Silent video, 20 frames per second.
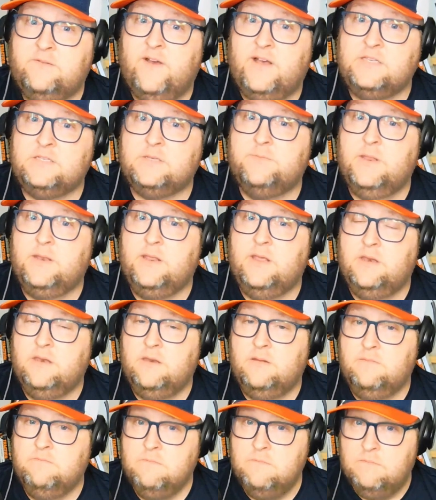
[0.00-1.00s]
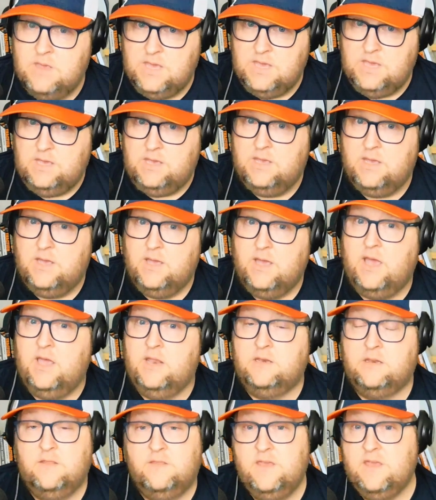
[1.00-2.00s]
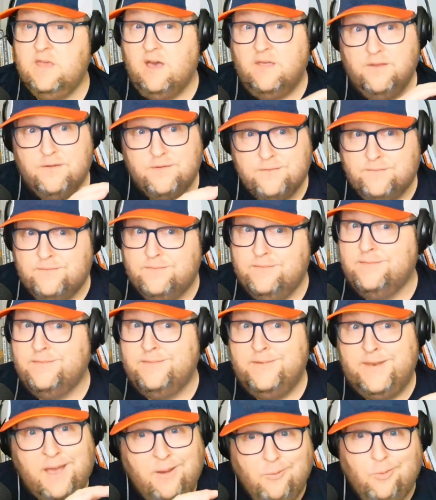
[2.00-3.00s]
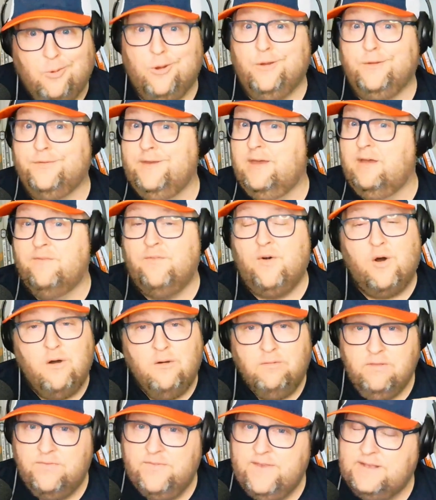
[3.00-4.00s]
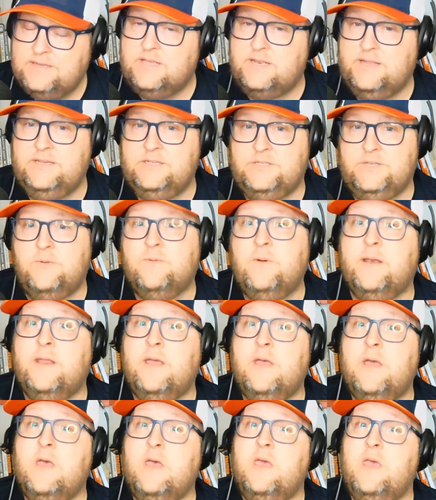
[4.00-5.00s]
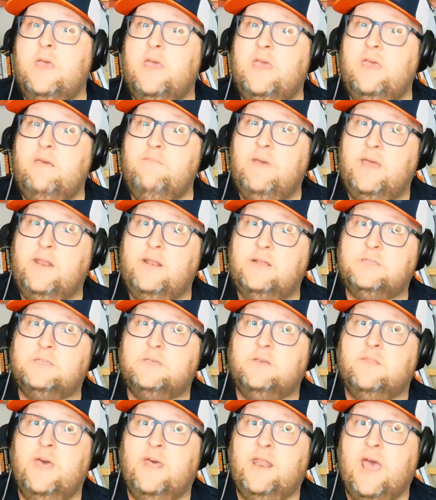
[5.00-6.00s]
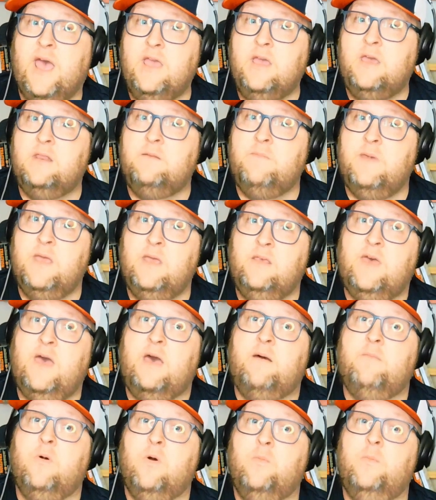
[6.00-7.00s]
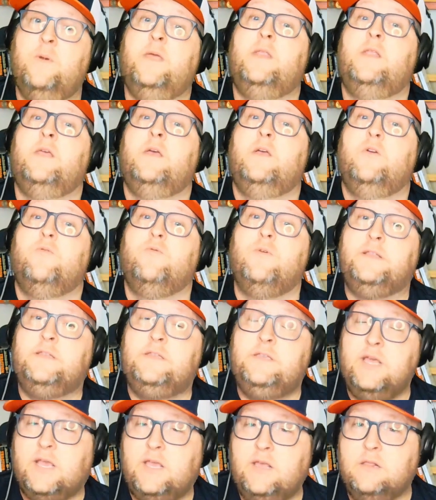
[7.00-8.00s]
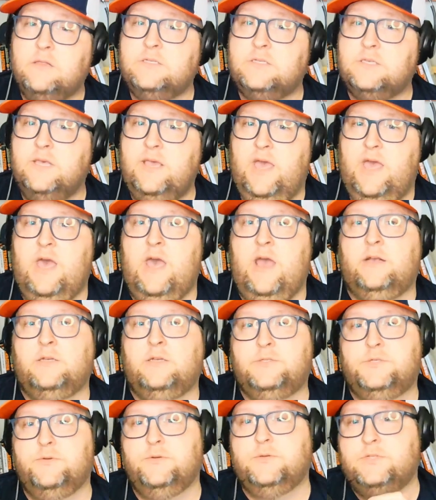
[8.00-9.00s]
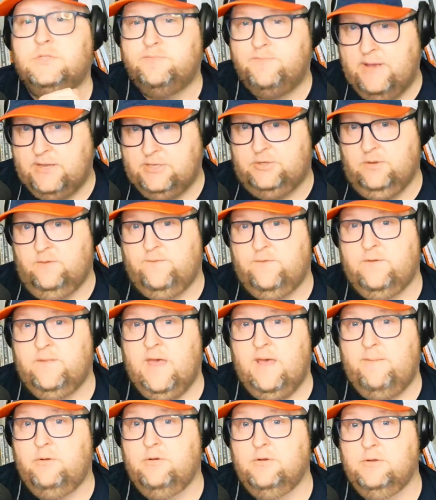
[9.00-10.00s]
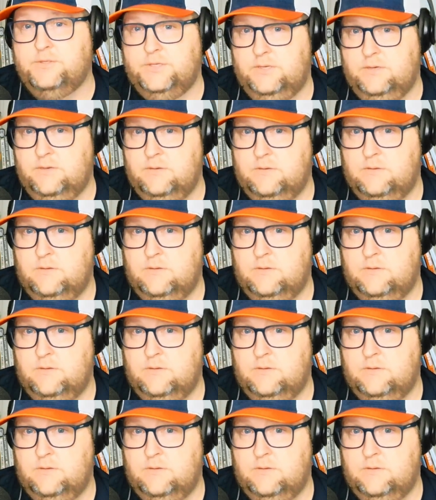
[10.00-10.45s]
investment into me and to the other network that, of all the things that he's doing, he made it so that I can make that moment ridiculously extra special for that person.